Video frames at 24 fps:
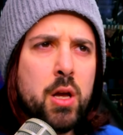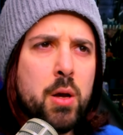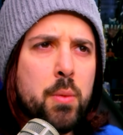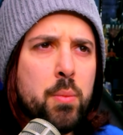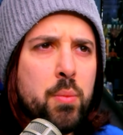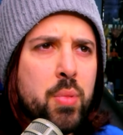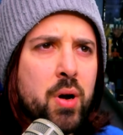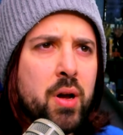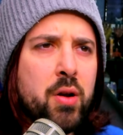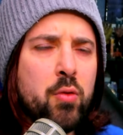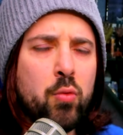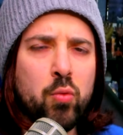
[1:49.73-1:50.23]

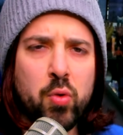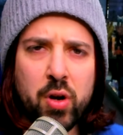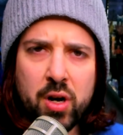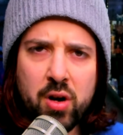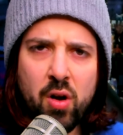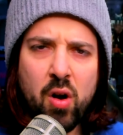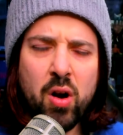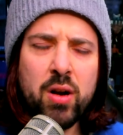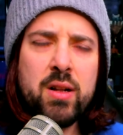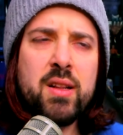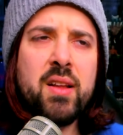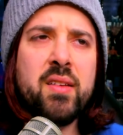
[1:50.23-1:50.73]
But
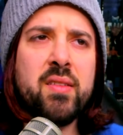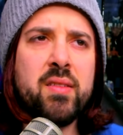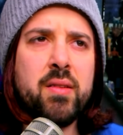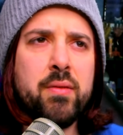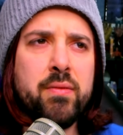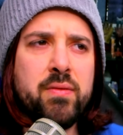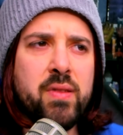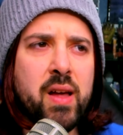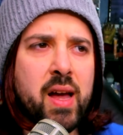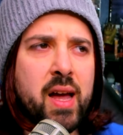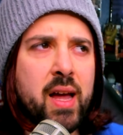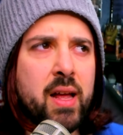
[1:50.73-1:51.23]
regardless
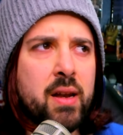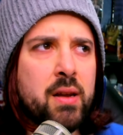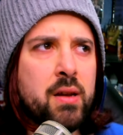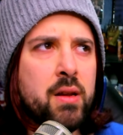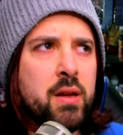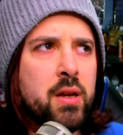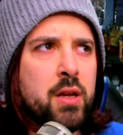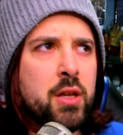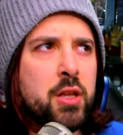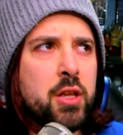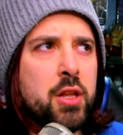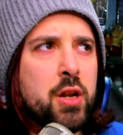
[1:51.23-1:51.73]
of that,
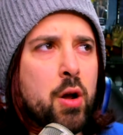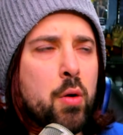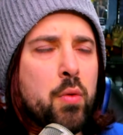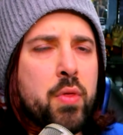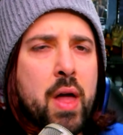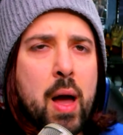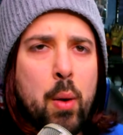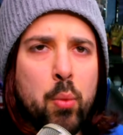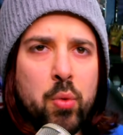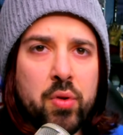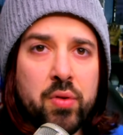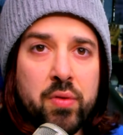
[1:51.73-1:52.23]
you know,
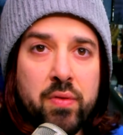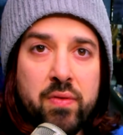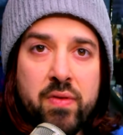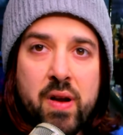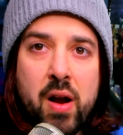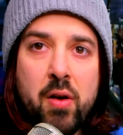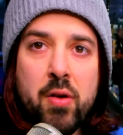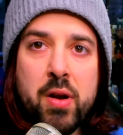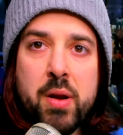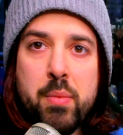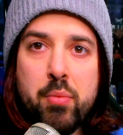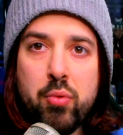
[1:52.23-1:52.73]
that was
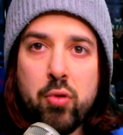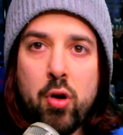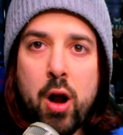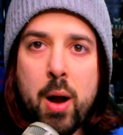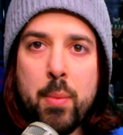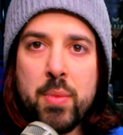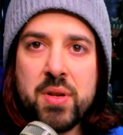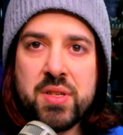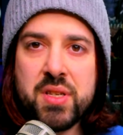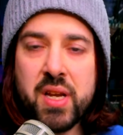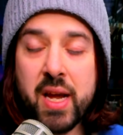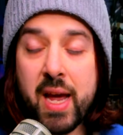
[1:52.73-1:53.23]
very
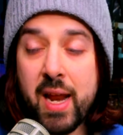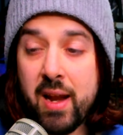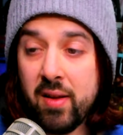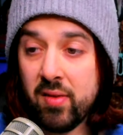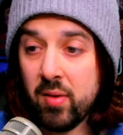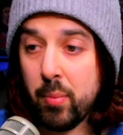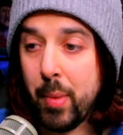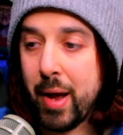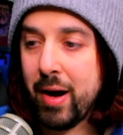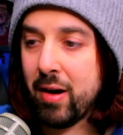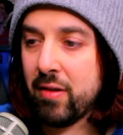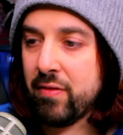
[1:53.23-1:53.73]
promising. And as a
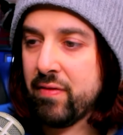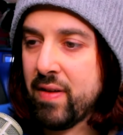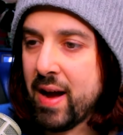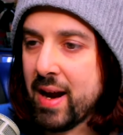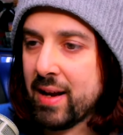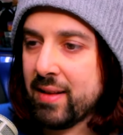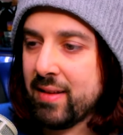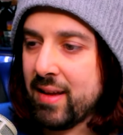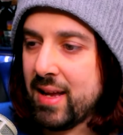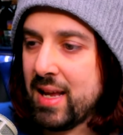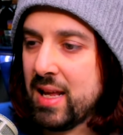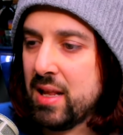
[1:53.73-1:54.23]
matter of
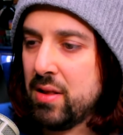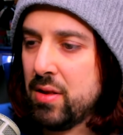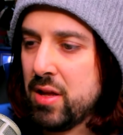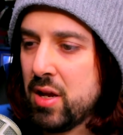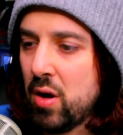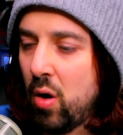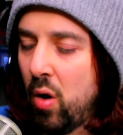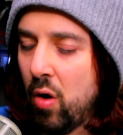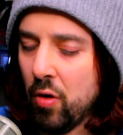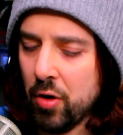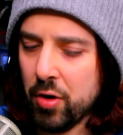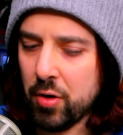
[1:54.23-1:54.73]
fact, in the
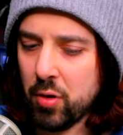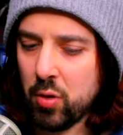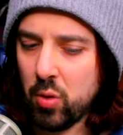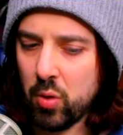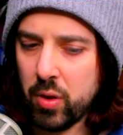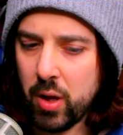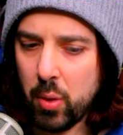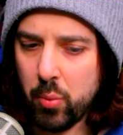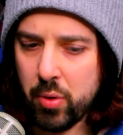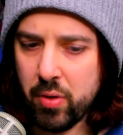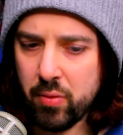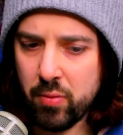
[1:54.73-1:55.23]
article
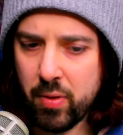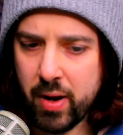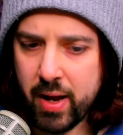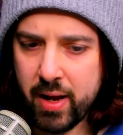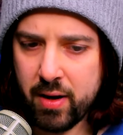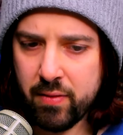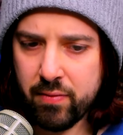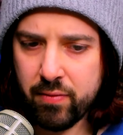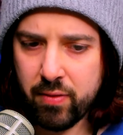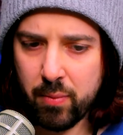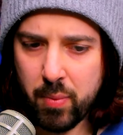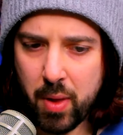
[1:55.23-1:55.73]
that we
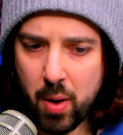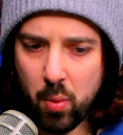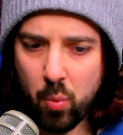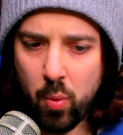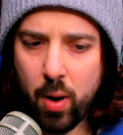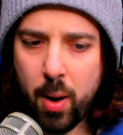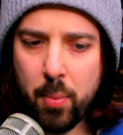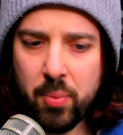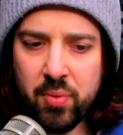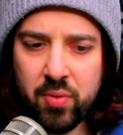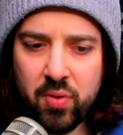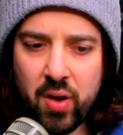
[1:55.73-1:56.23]
read from that
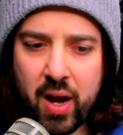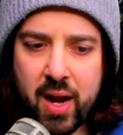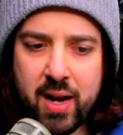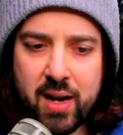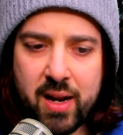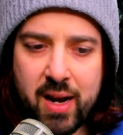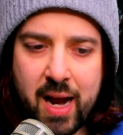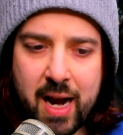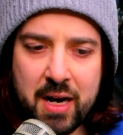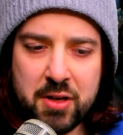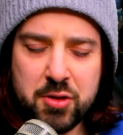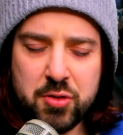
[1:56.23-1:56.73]
website,
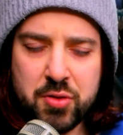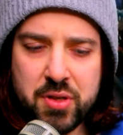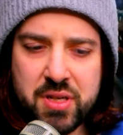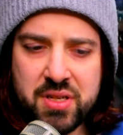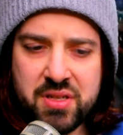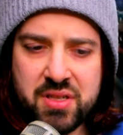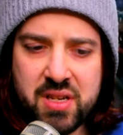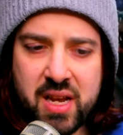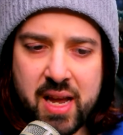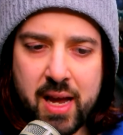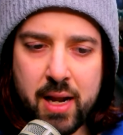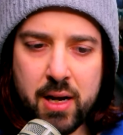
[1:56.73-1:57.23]
it actually
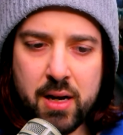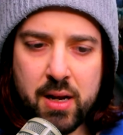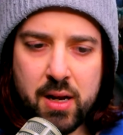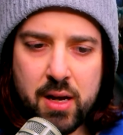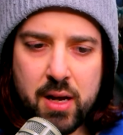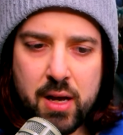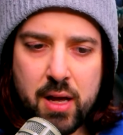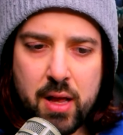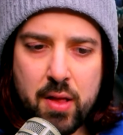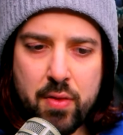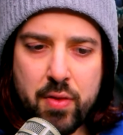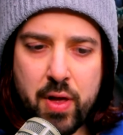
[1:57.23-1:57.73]
said
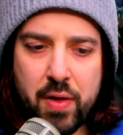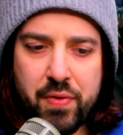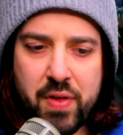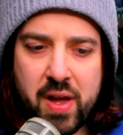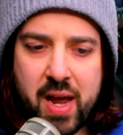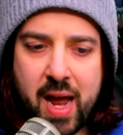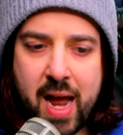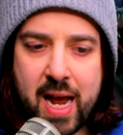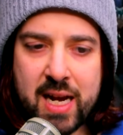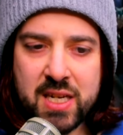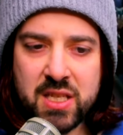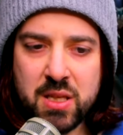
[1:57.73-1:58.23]
that they
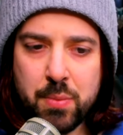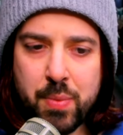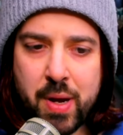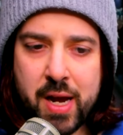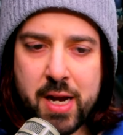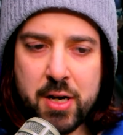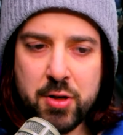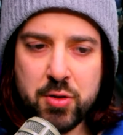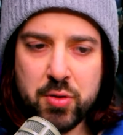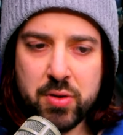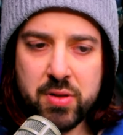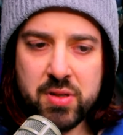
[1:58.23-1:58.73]
asked the
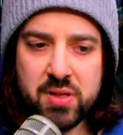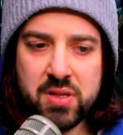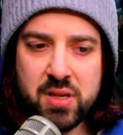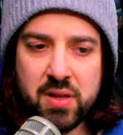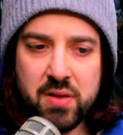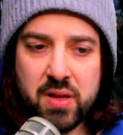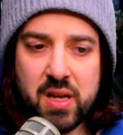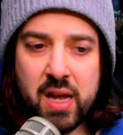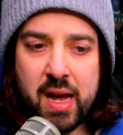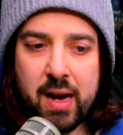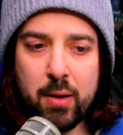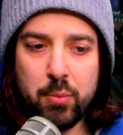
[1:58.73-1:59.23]
patrons
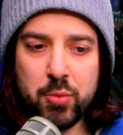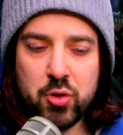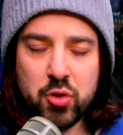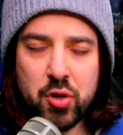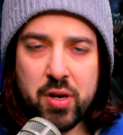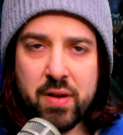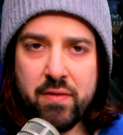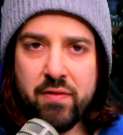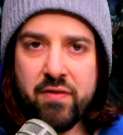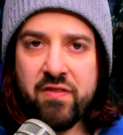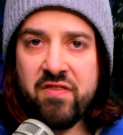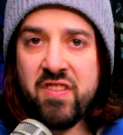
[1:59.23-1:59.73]
the Elm
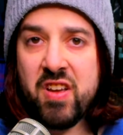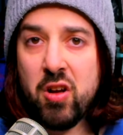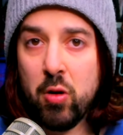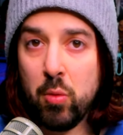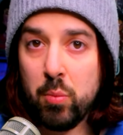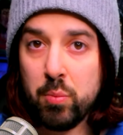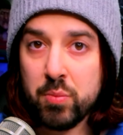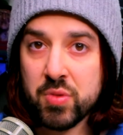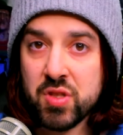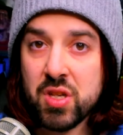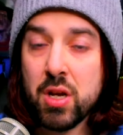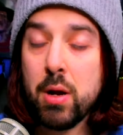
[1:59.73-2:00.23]
Street
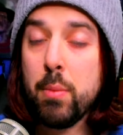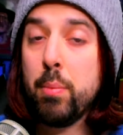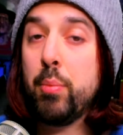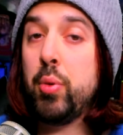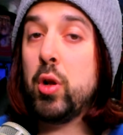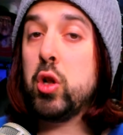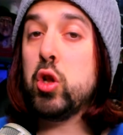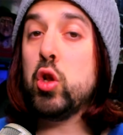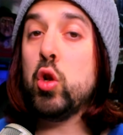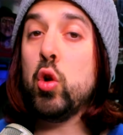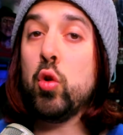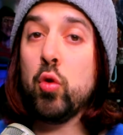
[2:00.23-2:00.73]
films,
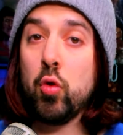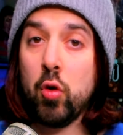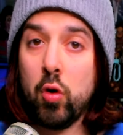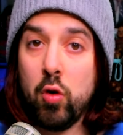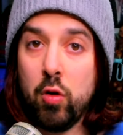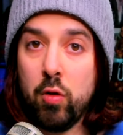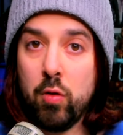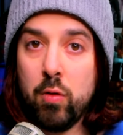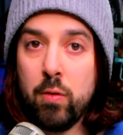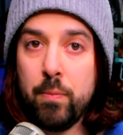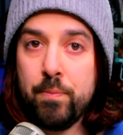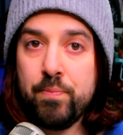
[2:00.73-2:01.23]

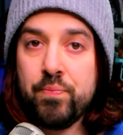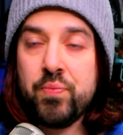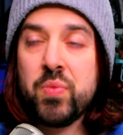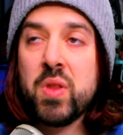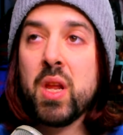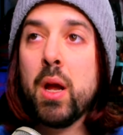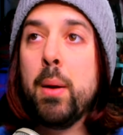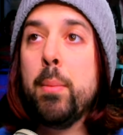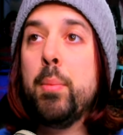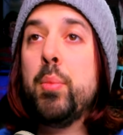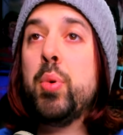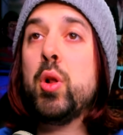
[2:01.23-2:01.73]
plural,
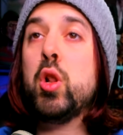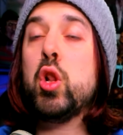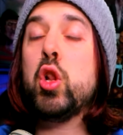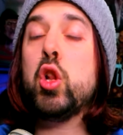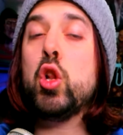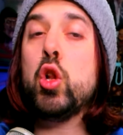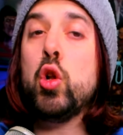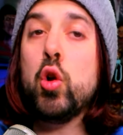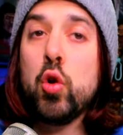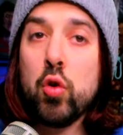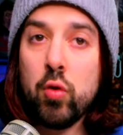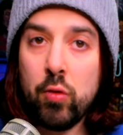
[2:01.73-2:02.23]

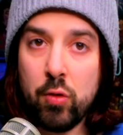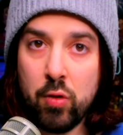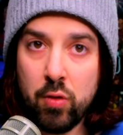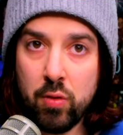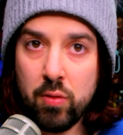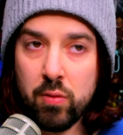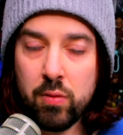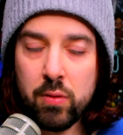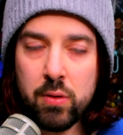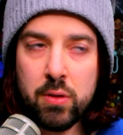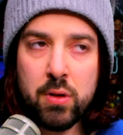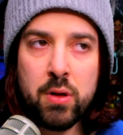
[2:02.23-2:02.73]

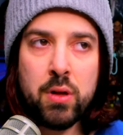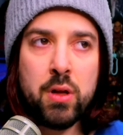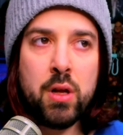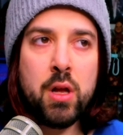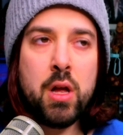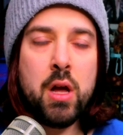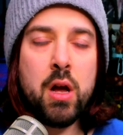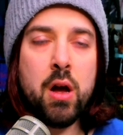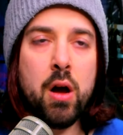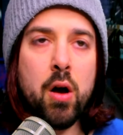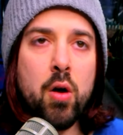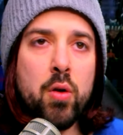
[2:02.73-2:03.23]
plural.
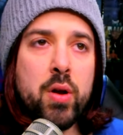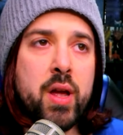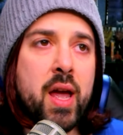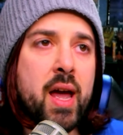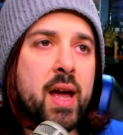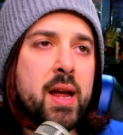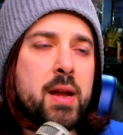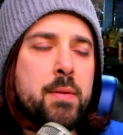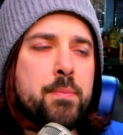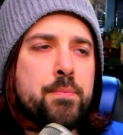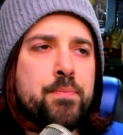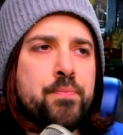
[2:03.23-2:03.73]

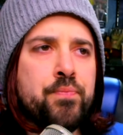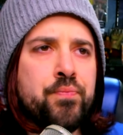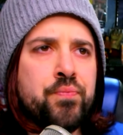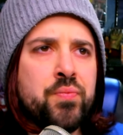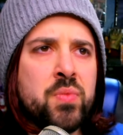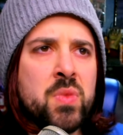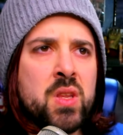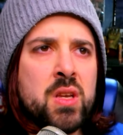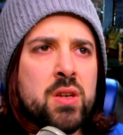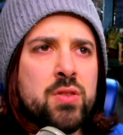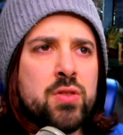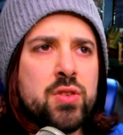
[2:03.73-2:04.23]
Okay.
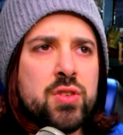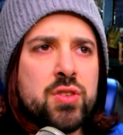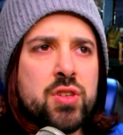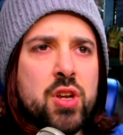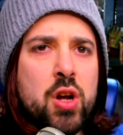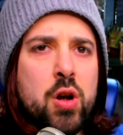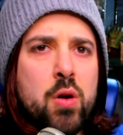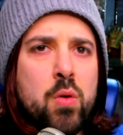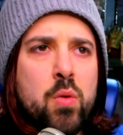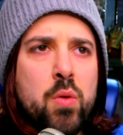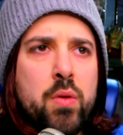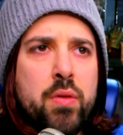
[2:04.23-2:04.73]

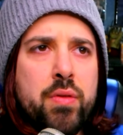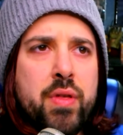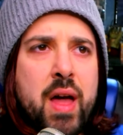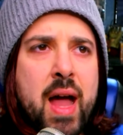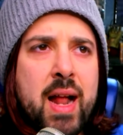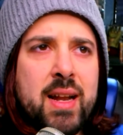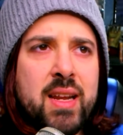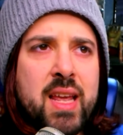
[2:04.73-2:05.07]
So that